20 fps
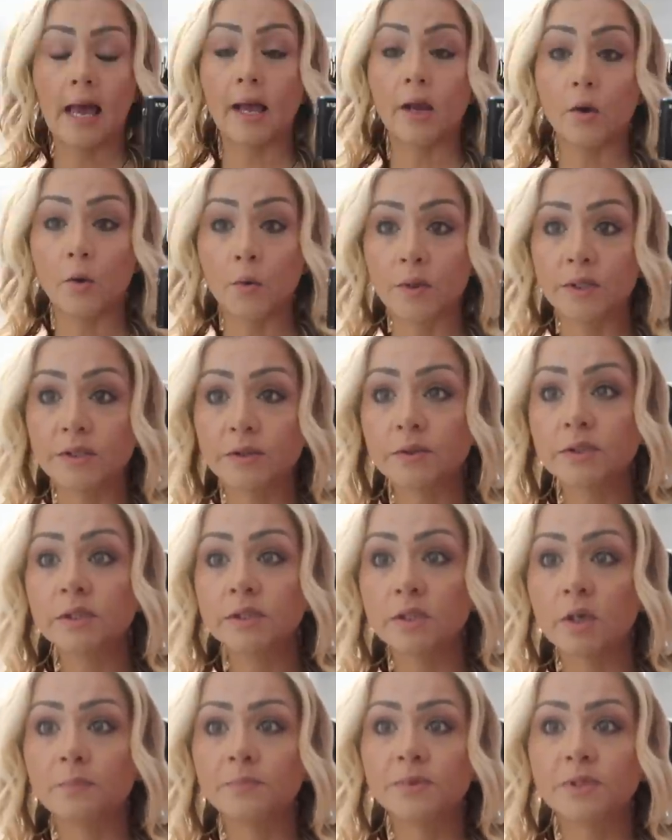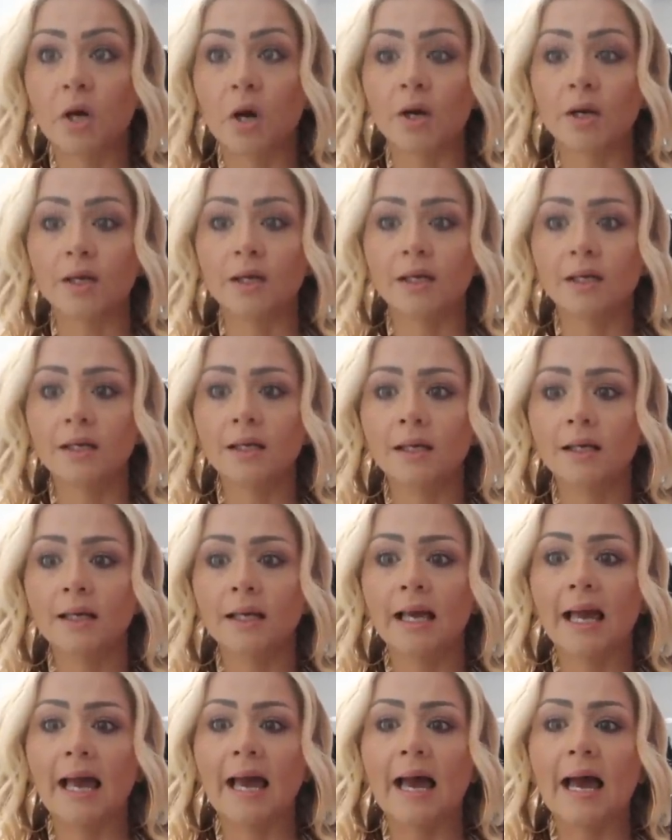I'm going to stop talking
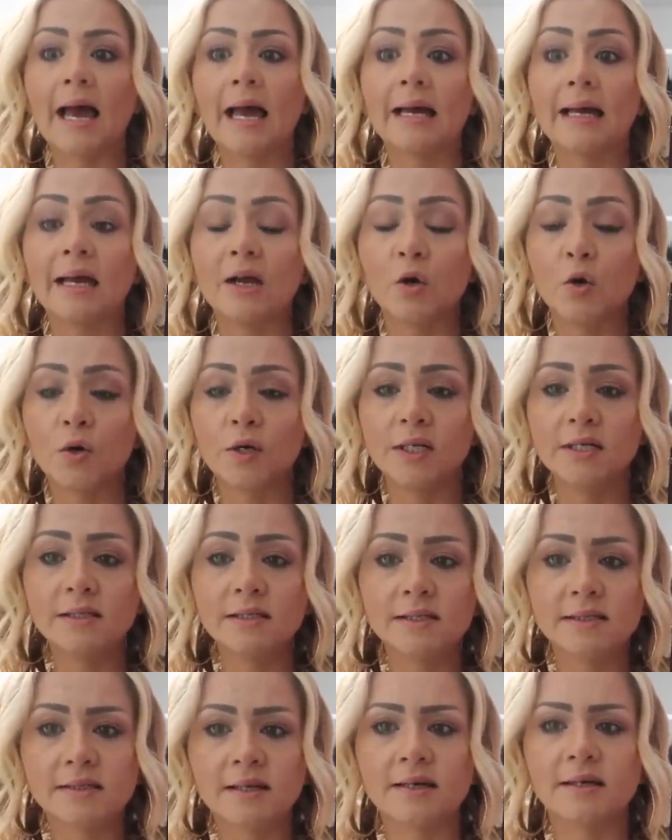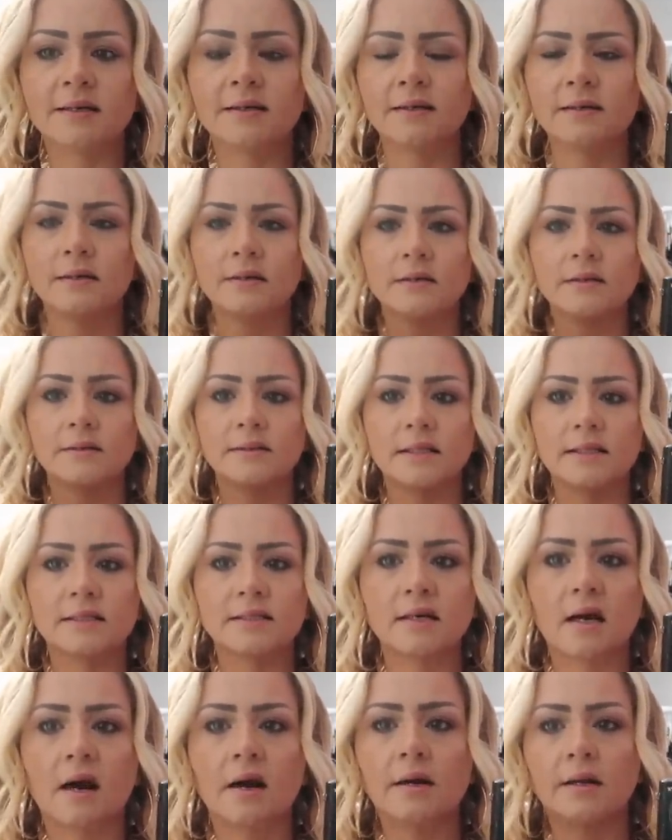and I'm going to insert the
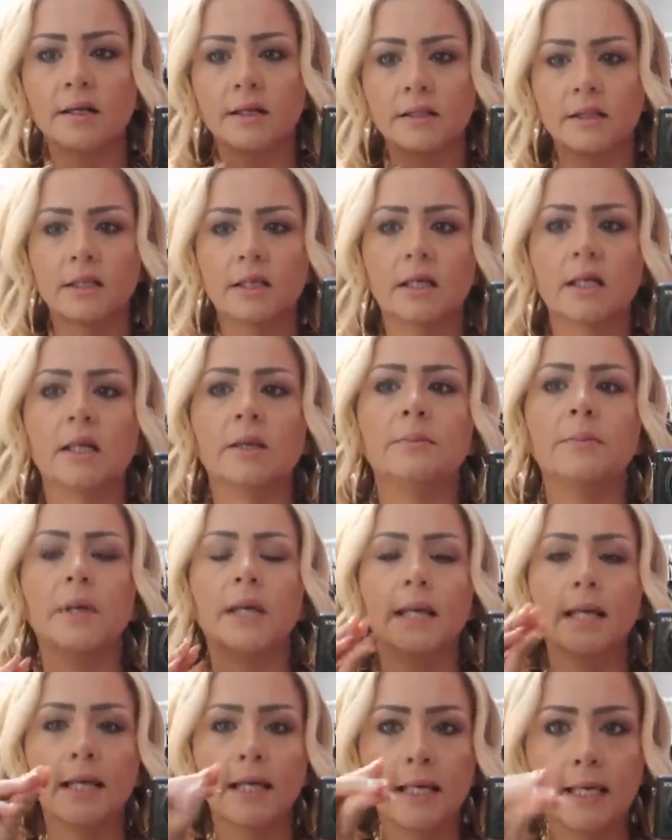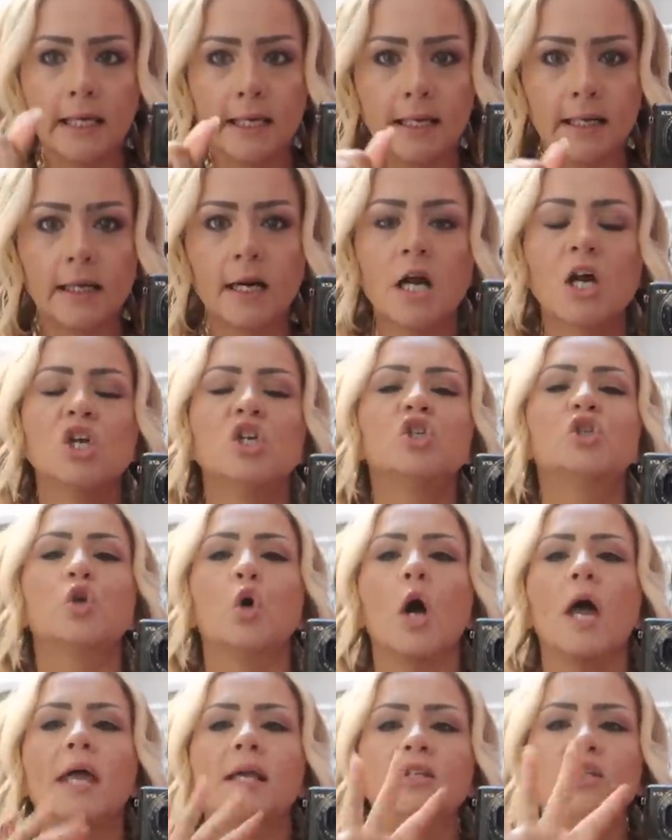Target clip here.
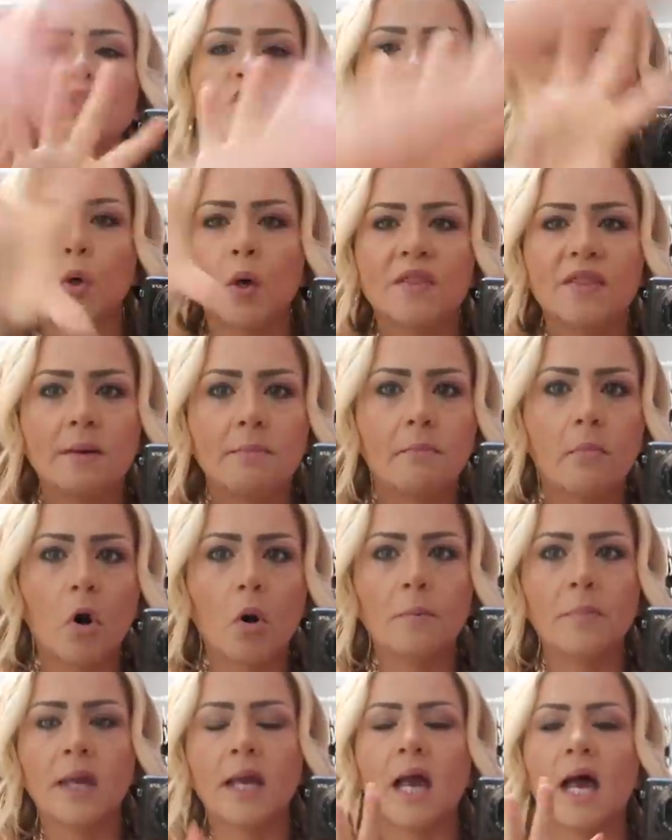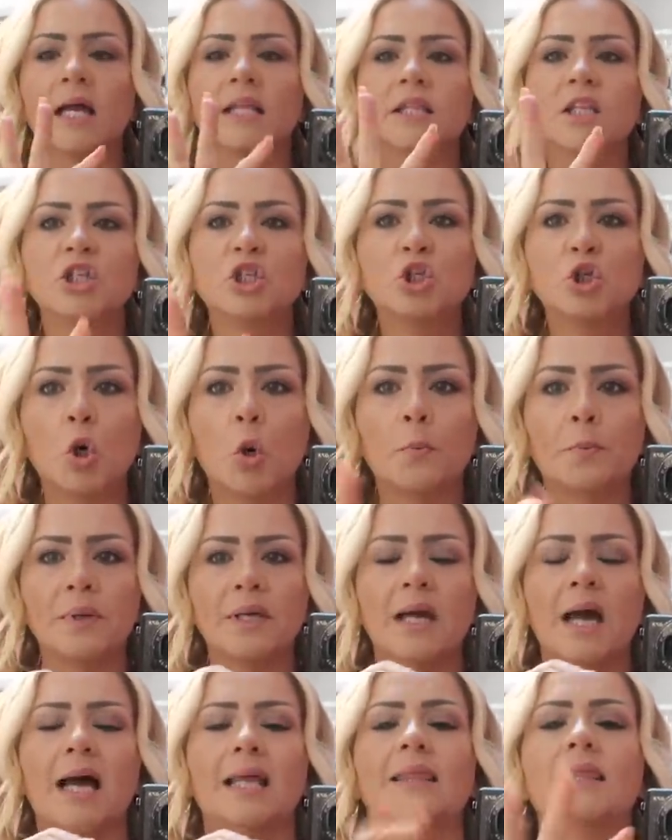So enjoy the moment and the
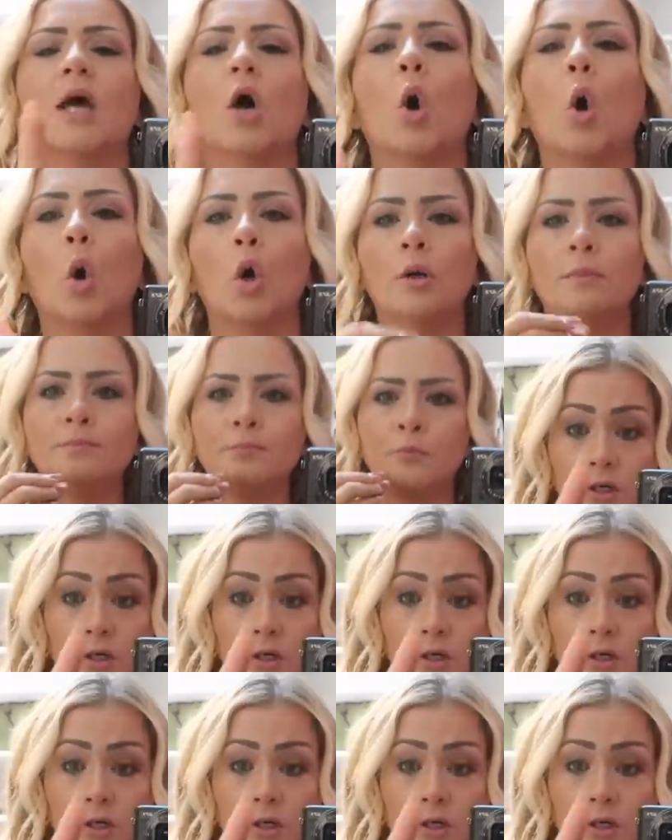shopping and the haul.